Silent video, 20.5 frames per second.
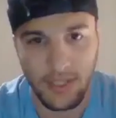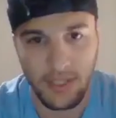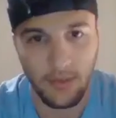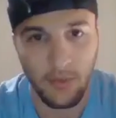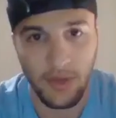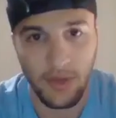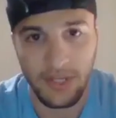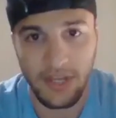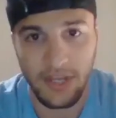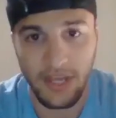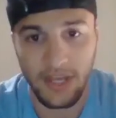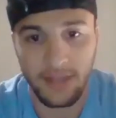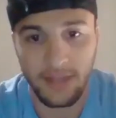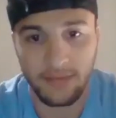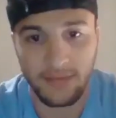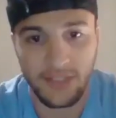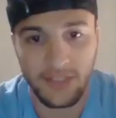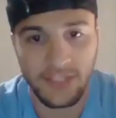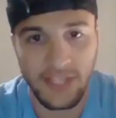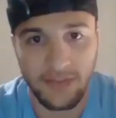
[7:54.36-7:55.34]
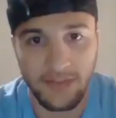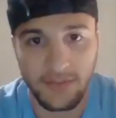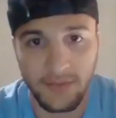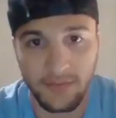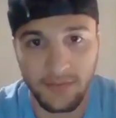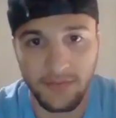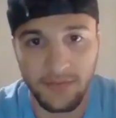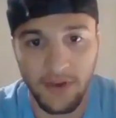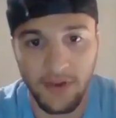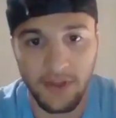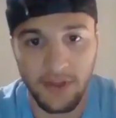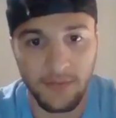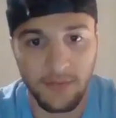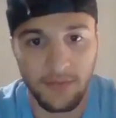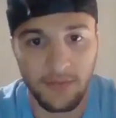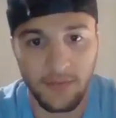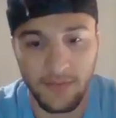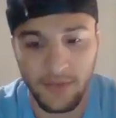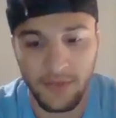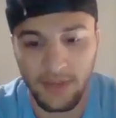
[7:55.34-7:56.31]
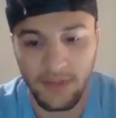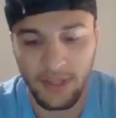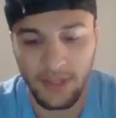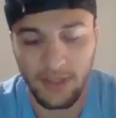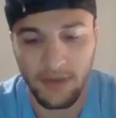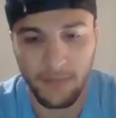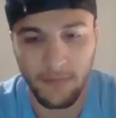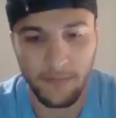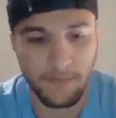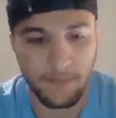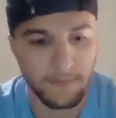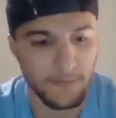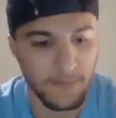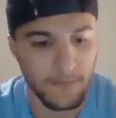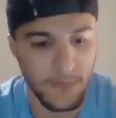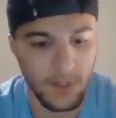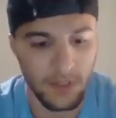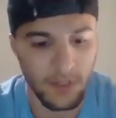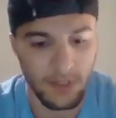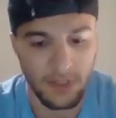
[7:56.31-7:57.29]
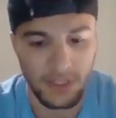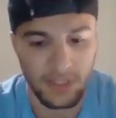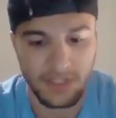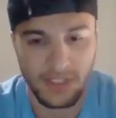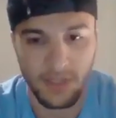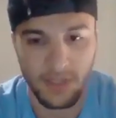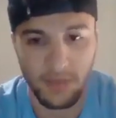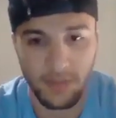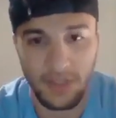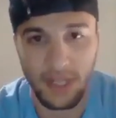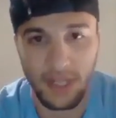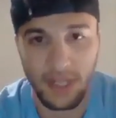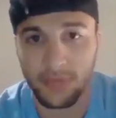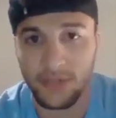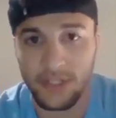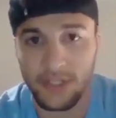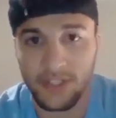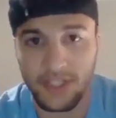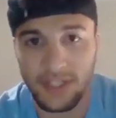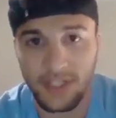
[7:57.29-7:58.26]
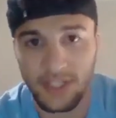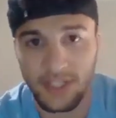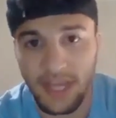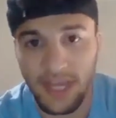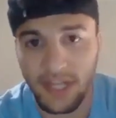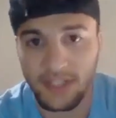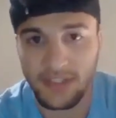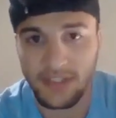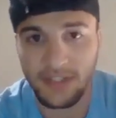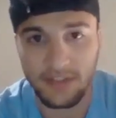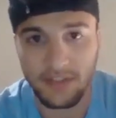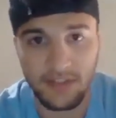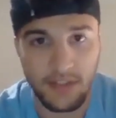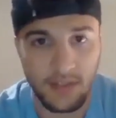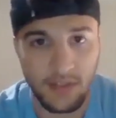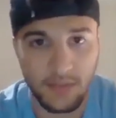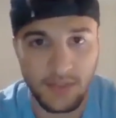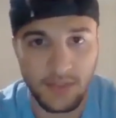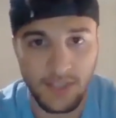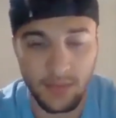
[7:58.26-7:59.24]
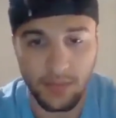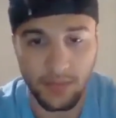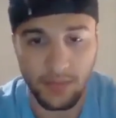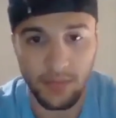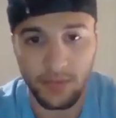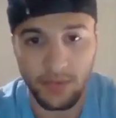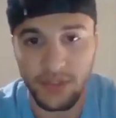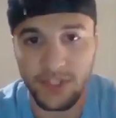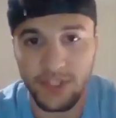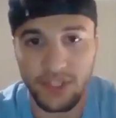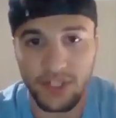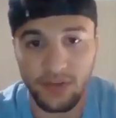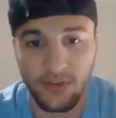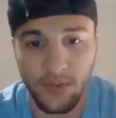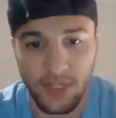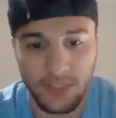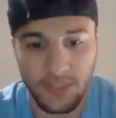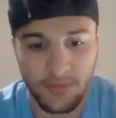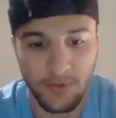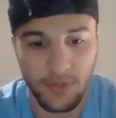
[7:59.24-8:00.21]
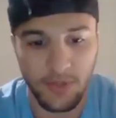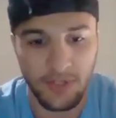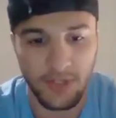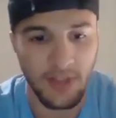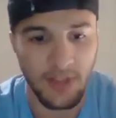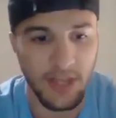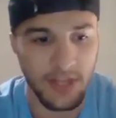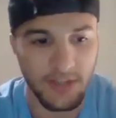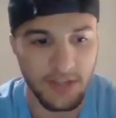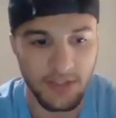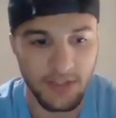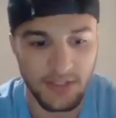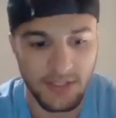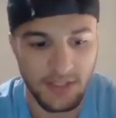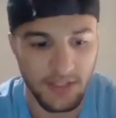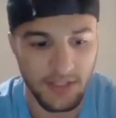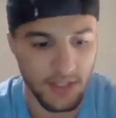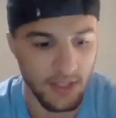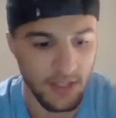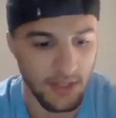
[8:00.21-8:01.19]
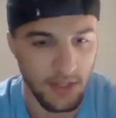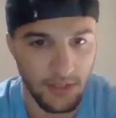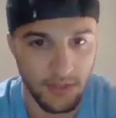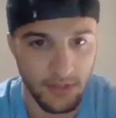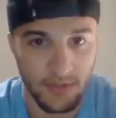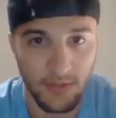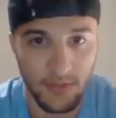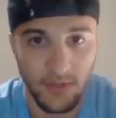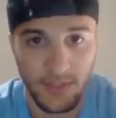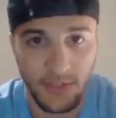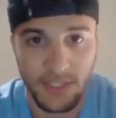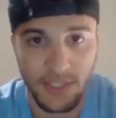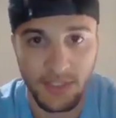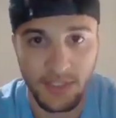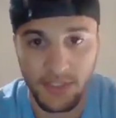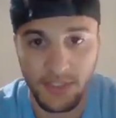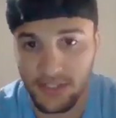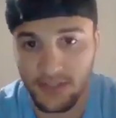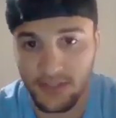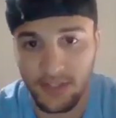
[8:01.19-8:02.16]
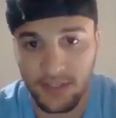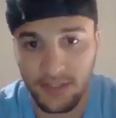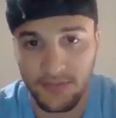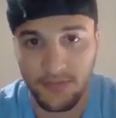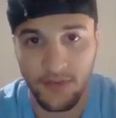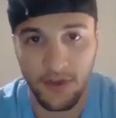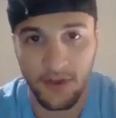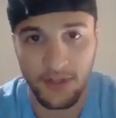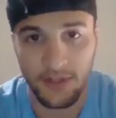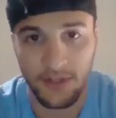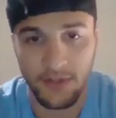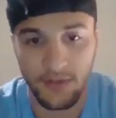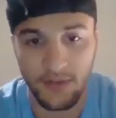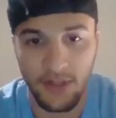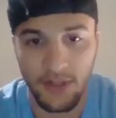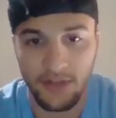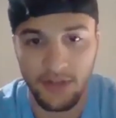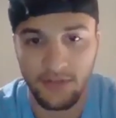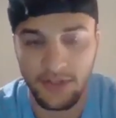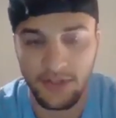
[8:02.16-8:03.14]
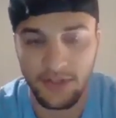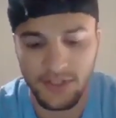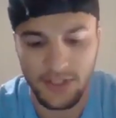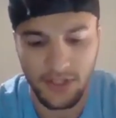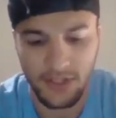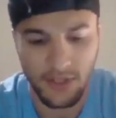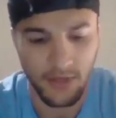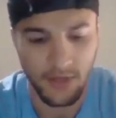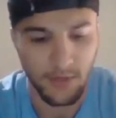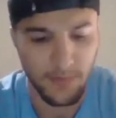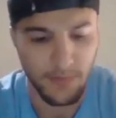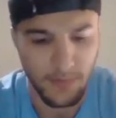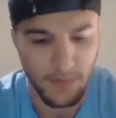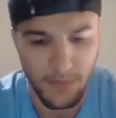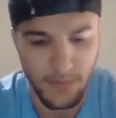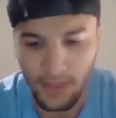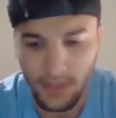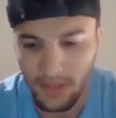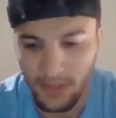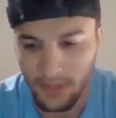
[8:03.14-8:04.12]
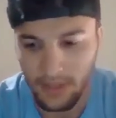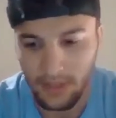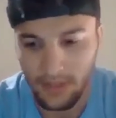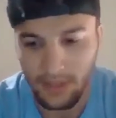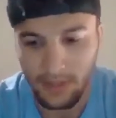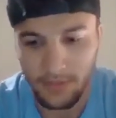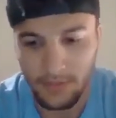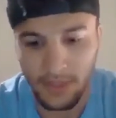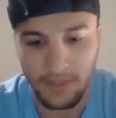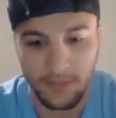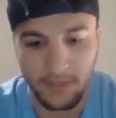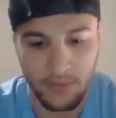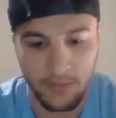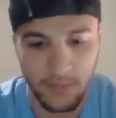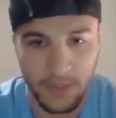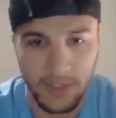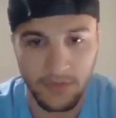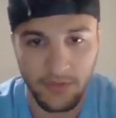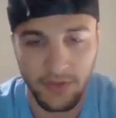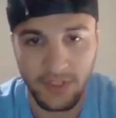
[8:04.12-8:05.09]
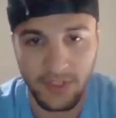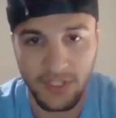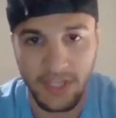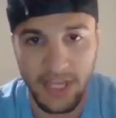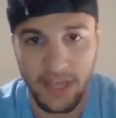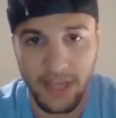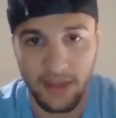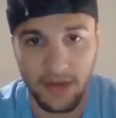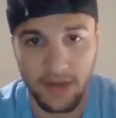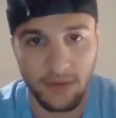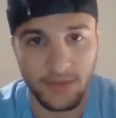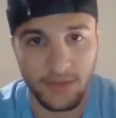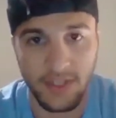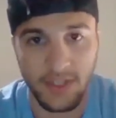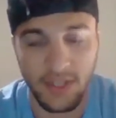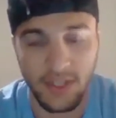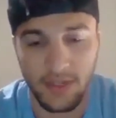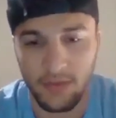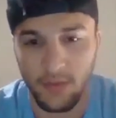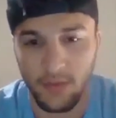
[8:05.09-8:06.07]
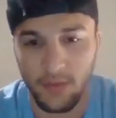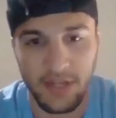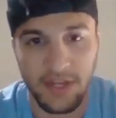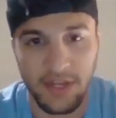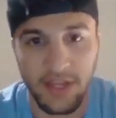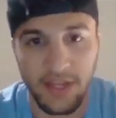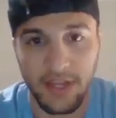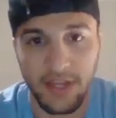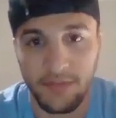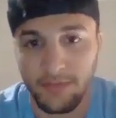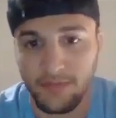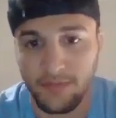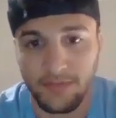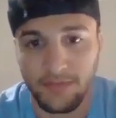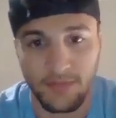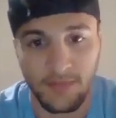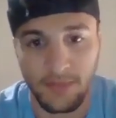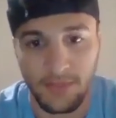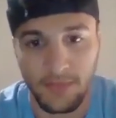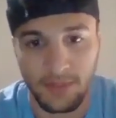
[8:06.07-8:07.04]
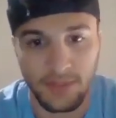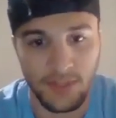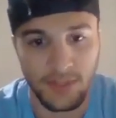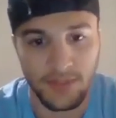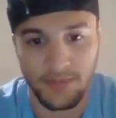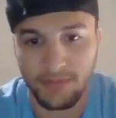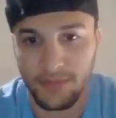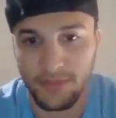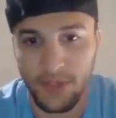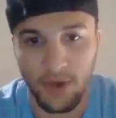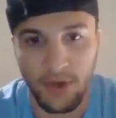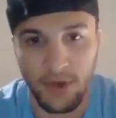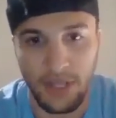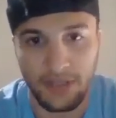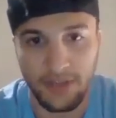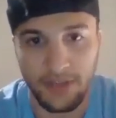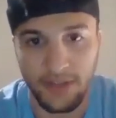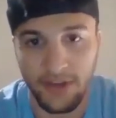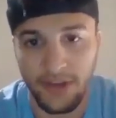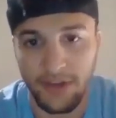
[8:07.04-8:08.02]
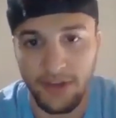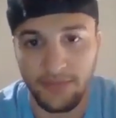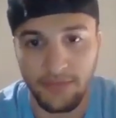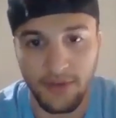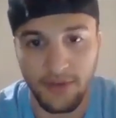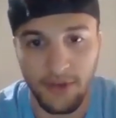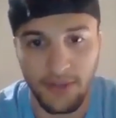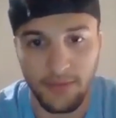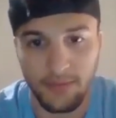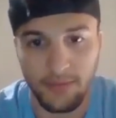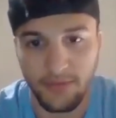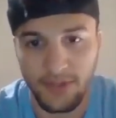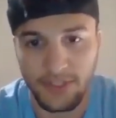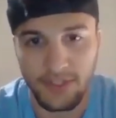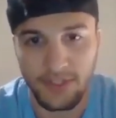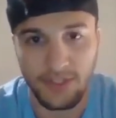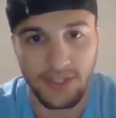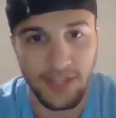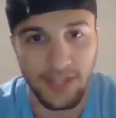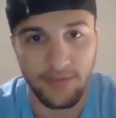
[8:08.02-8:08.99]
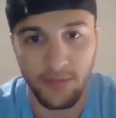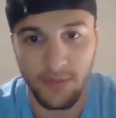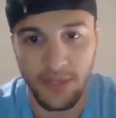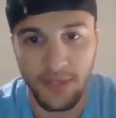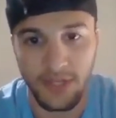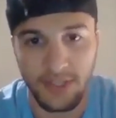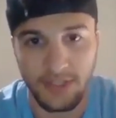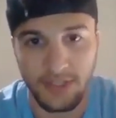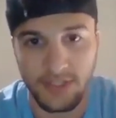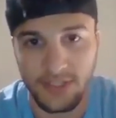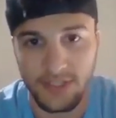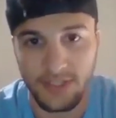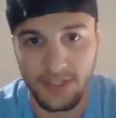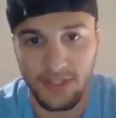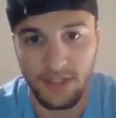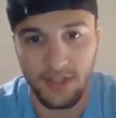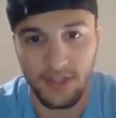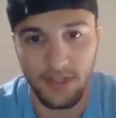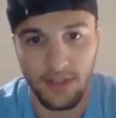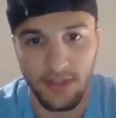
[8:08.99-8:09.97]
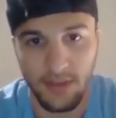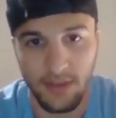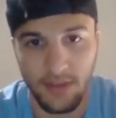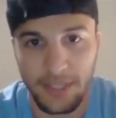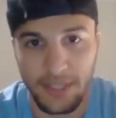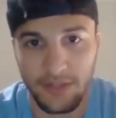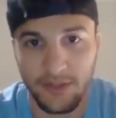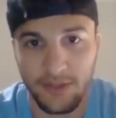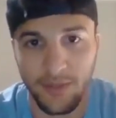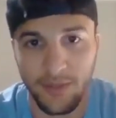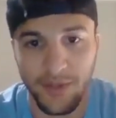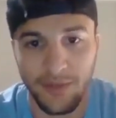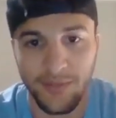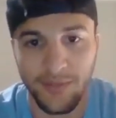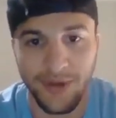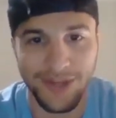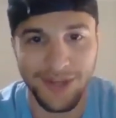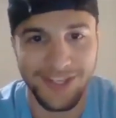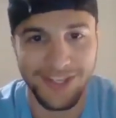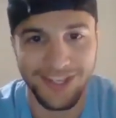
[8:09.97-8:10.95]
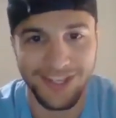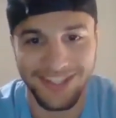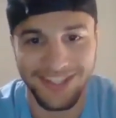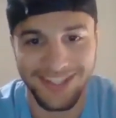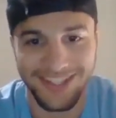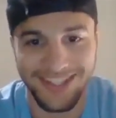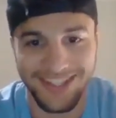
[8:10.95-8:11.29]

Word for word: like, why not? Just have some fun. Um, that's something that I preach to the guys on the team. Something I preach at West Point a lot is you do this because it's it's fun and you love it. So, I mean, when he reached out, I was like, why not? Just go out there, have fun, wrestle seven minutes, make a little bit of money, and